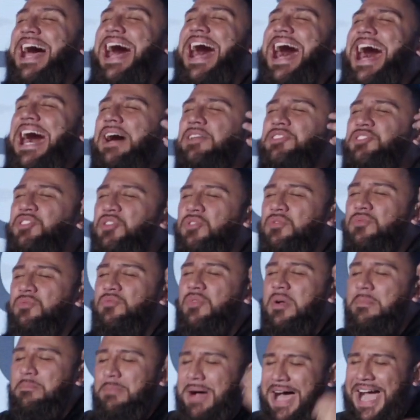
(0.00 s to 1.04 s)
how to
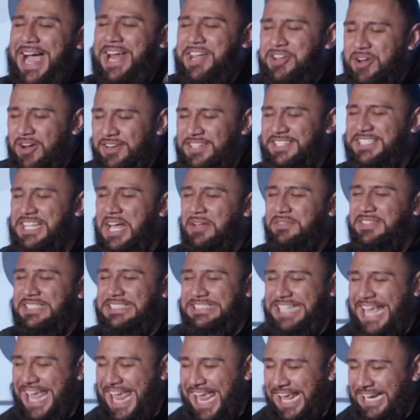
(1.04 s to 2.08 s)
remind ourselves
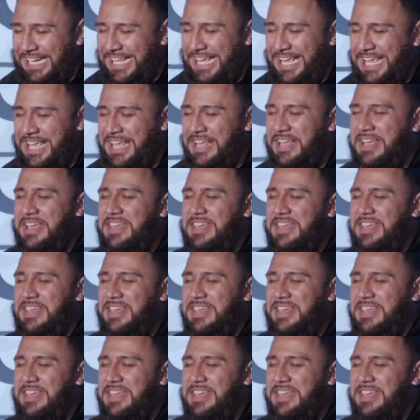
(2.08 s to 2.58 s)
daily